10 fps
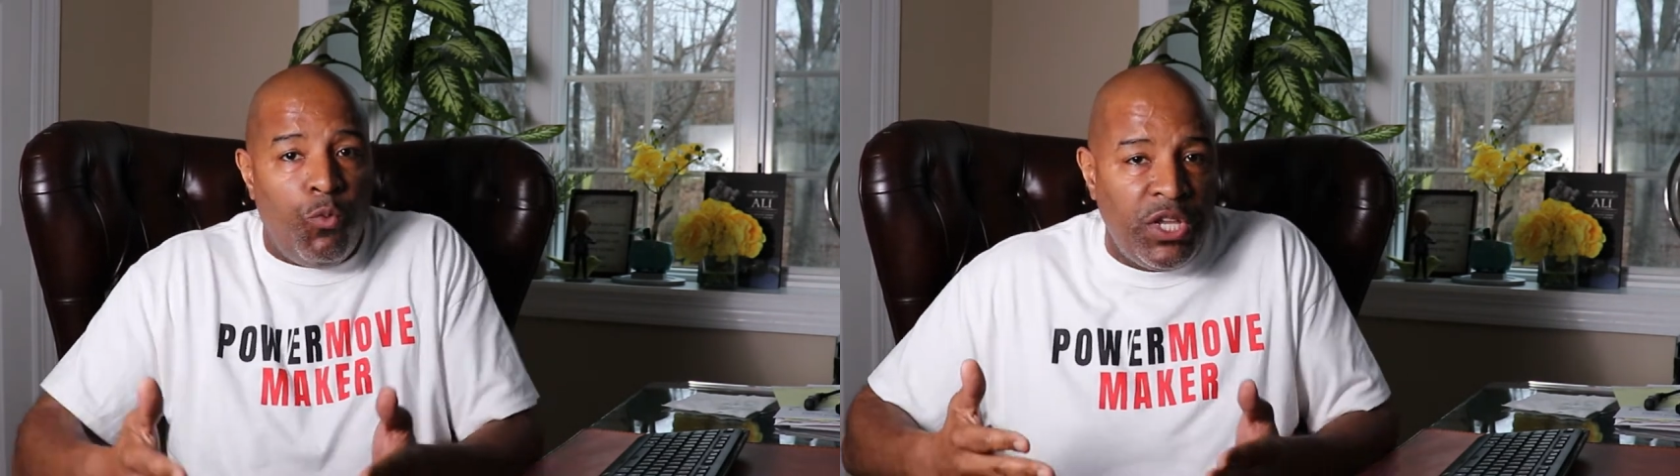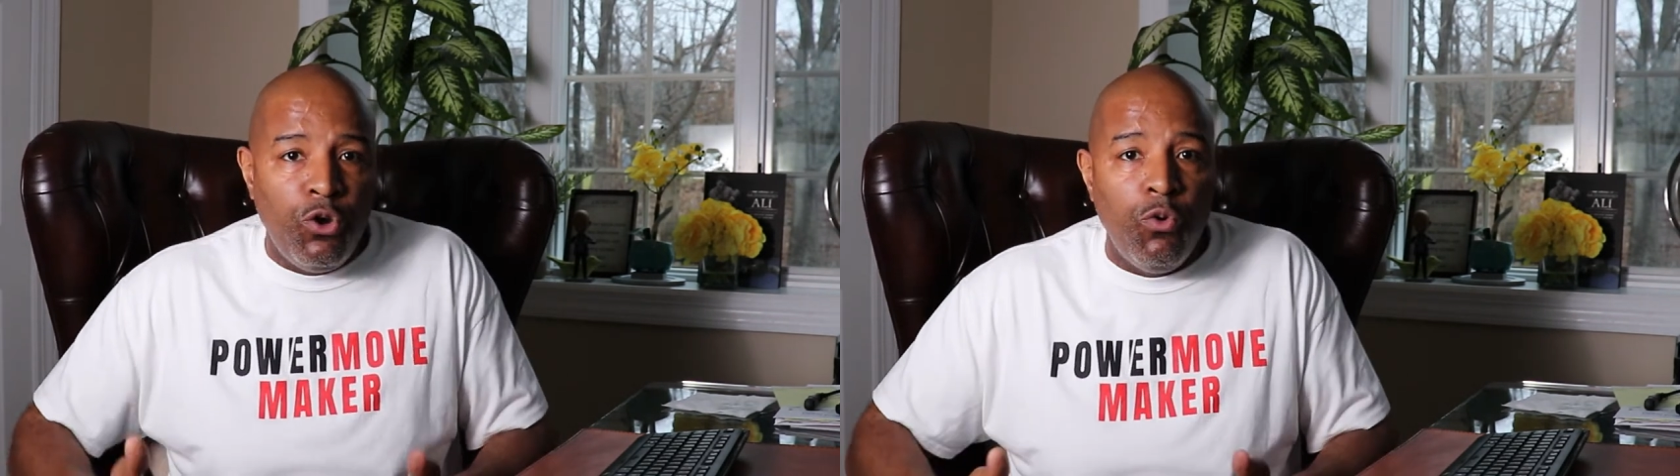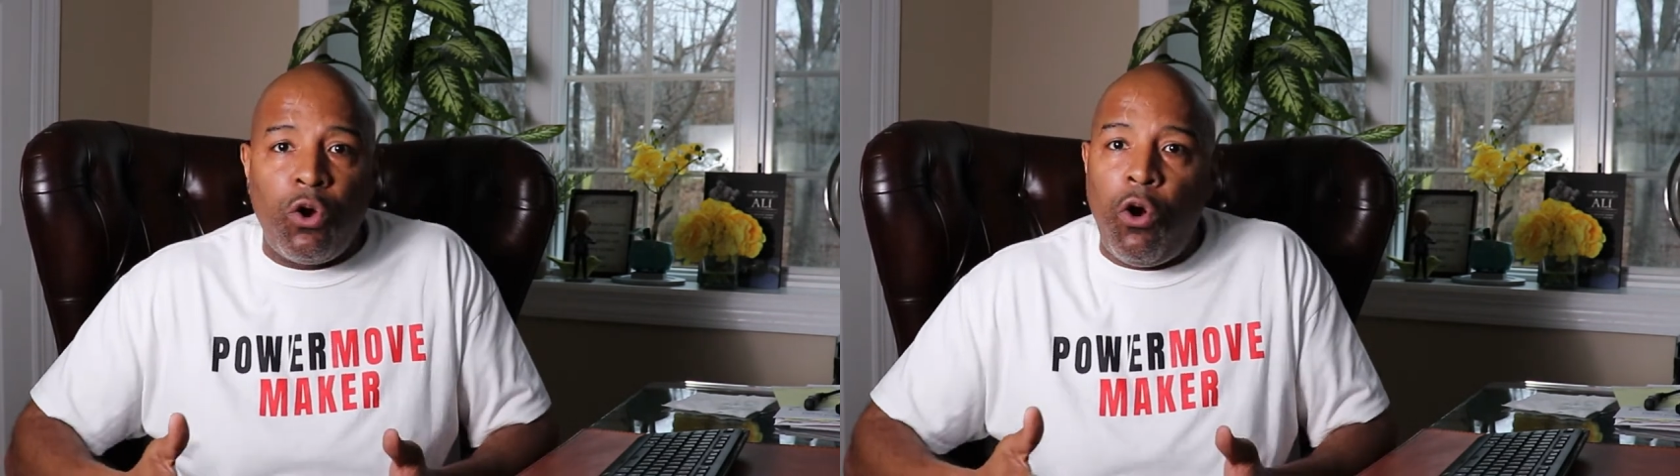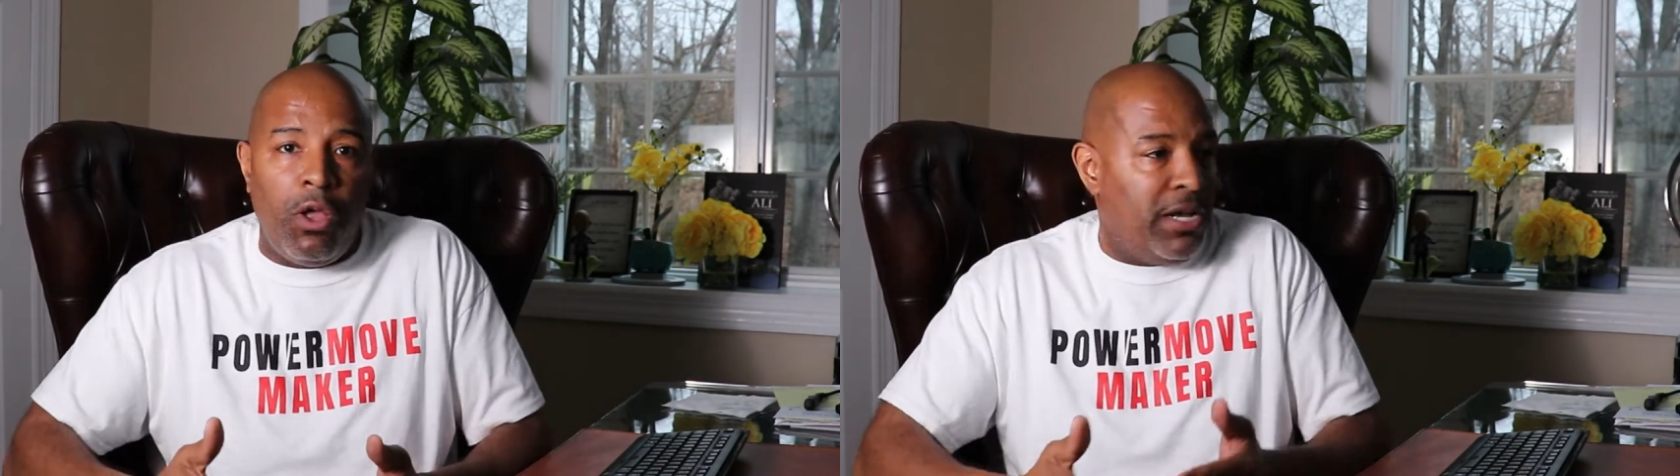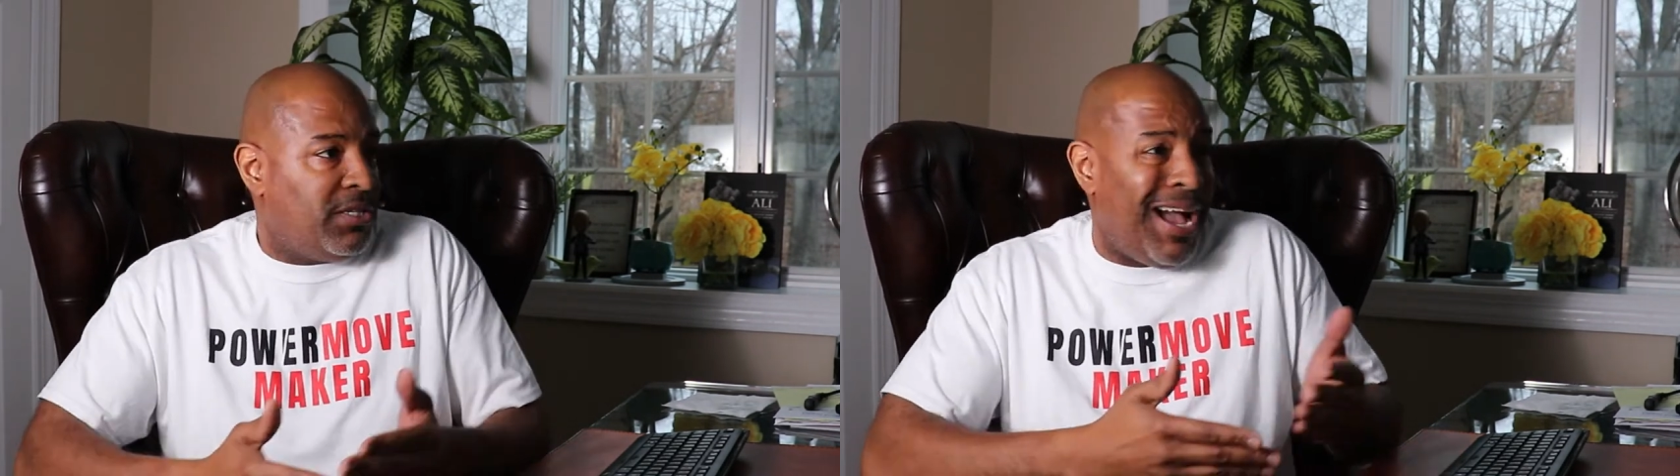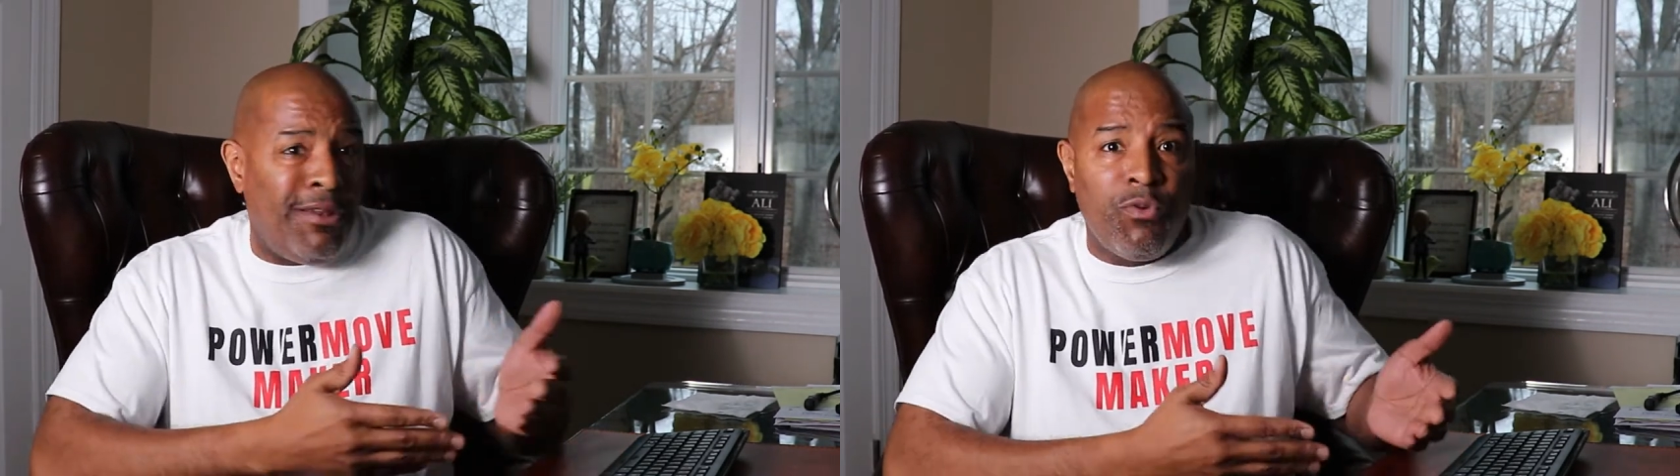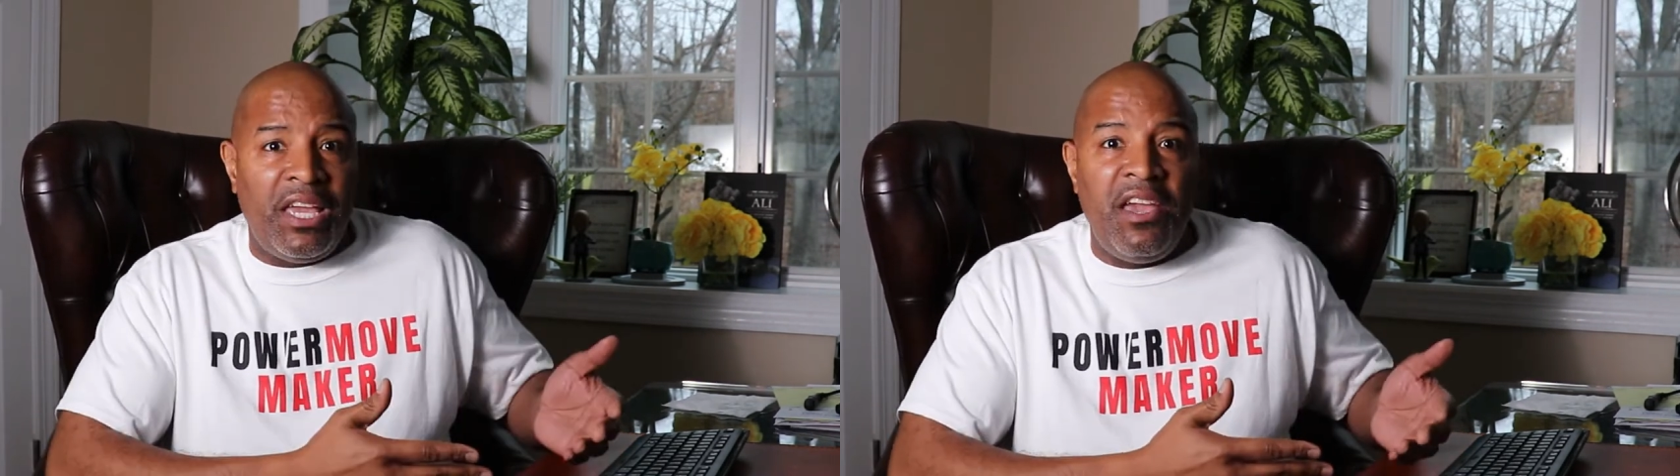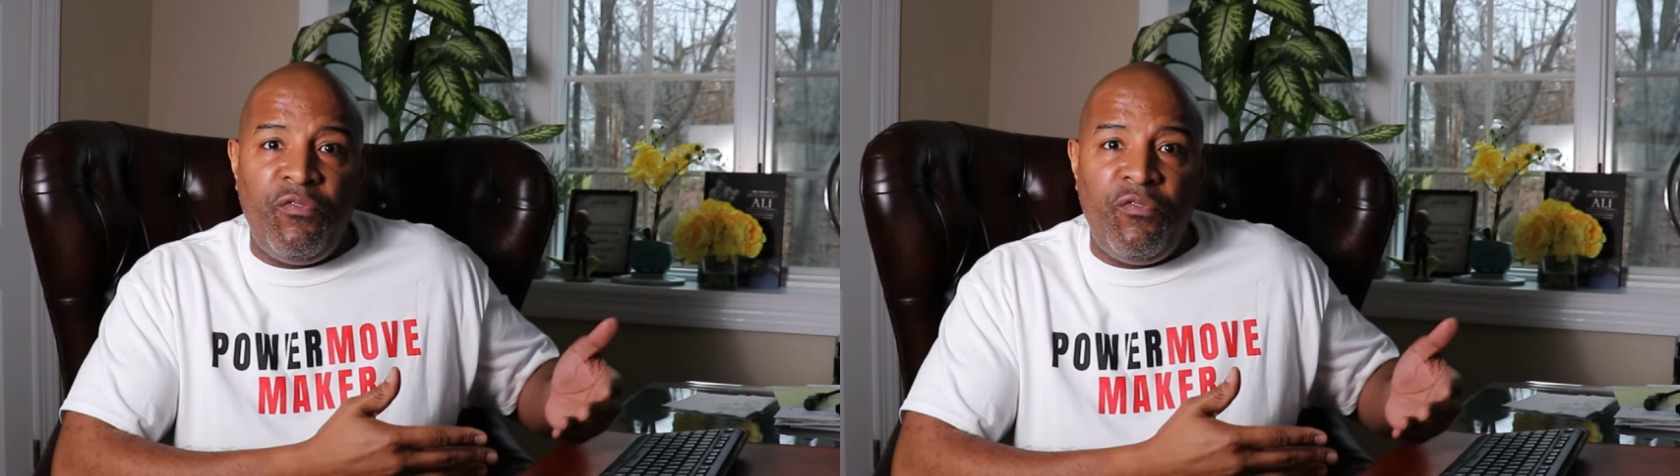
When you call us, I don't care